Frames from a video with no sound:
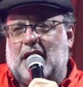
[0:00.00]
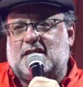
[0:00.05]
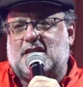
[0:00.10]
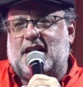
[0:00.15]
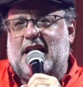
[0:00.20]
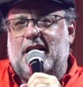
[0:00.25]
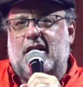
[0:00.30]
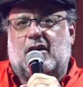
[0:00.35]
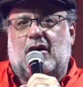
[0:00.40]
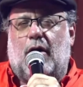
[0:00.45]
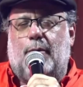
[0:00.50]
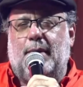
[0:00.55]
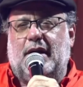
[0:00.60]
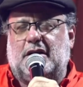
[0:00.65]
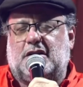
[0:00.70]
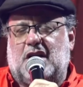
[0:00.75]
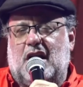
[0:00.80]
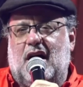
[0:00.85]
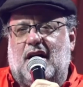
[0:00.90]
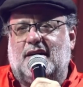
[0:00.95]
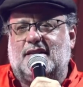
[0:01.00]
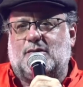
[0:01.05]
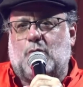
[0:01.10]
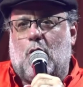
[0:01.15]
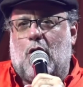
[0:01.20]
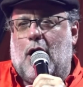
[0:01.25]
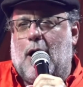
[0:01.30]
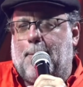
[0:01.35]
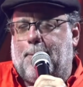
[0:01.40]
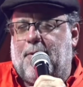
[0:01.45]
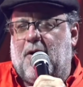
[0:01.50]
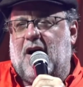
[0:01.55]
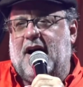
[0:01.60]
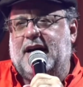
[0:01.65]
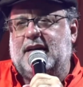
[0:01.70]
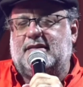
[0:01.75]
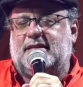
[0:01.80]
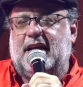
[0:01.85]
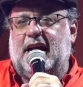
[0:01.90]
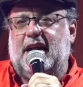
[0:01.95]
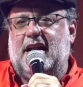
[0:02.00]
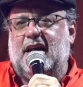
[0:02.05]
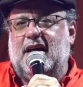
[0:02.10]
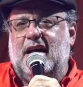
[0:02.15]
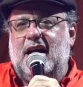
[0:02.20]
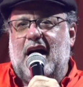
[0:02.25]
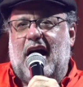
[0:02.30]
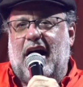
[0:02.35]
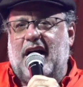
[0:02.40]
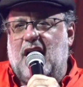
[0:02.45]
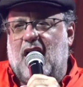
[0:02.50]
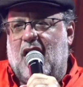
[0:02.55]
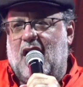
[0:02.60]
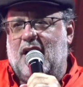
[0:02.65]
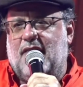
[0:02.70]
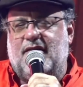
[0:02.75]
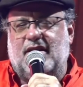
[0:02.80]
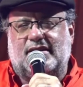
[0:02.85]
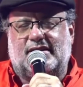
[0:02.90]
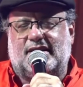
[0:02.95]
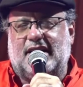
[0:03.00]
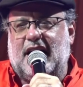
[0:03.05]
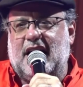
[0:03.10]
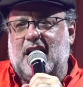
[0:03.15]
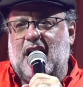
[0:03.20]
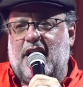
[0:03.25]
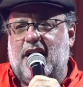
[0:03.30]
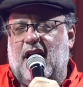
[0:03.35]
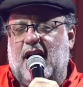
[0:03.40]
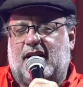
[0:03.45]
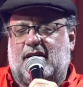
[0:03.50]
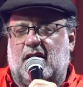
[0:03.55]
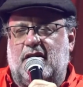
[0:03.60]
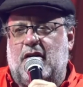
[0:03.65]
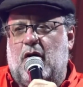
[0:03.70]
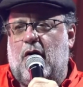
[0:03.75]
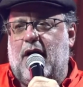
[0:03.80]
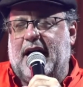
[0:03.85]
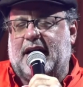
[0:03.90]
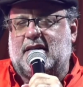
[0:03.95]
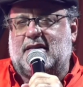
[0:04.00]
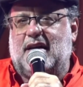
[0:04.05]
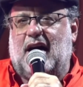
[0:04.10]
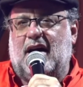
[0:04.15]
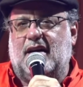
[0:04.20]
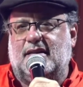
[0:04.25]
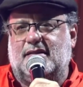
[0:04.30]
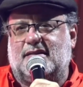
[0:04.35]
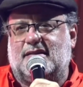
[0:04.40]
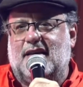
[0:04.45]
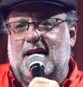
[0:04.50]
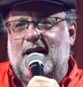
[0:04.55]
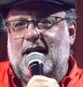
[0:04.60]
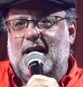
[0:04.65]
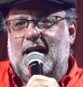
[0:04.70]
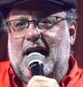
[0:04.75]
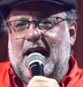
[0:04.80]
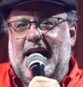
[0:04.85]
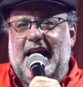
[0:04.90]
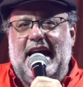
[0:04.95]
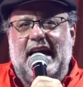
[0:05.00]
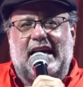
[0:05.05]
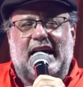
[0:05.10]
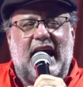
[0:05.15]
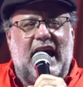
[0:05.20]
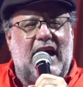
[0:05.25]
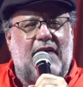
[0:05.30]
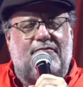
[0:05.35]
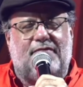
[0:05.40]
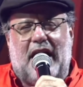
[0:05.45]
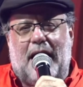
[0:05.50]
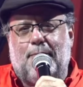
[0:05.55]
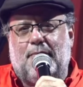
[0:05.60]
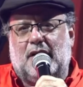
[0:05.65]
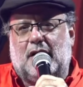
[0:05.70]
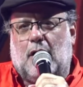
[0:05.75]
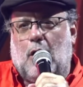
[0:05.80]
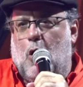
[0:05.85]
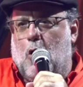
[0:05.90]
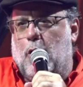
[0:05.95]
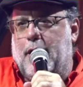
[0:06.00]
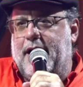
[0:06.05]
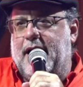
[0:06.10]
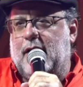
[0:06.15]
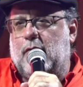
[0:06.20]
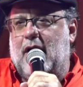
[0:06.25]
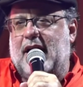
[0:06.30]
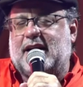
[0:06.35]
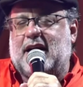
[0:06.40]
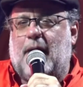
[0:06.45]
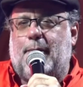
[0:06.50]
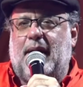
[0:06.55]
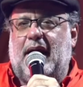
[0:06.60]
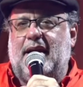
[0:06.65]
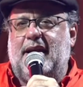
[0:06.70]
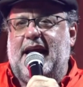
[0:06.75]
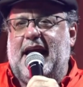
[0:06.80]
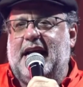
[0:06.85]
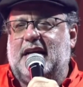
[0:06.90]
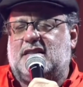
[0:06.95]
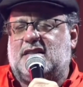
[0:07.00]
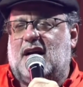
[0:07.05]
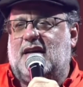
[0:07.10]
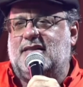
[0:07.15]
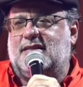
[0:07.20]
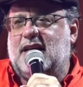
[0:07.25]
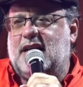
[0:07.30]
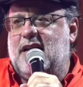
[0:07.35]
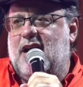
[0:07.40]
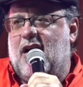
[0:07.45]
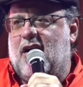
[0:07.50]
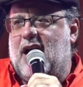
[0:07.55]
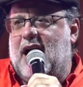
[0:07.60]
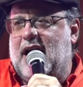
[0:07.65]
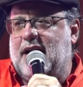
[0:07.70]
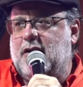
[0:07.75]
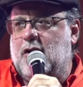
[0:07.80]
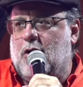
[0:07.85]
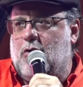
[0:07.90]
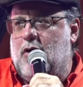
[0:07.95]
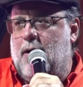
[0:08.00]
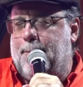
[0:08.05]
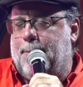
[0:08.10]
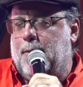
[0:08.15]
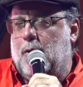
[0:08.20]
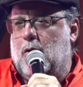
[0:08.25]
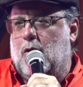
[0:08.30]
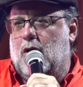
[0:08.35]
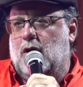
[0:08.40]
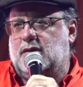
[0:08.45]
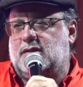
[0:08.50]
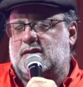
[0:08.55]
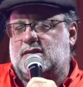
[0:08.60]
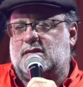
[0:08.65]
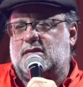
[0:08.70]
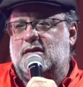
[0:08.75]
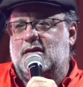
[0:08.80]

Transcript: that the commissioners were appointed and all of the senior directors. He gave them glowing recommendations in their annual reports.